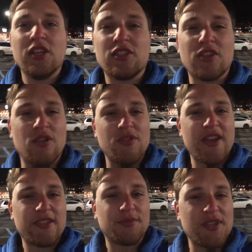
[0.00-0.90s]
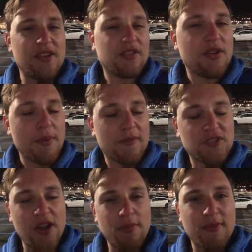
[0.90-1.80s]
So you guys will see a little bit of a
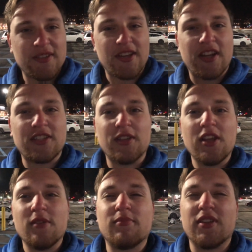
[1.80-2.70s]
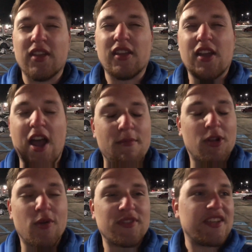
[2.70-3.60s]
shopping montage, but I'm
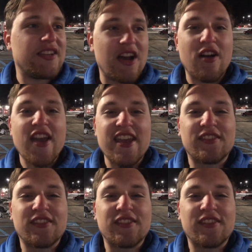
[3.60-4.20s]
going to go inside now.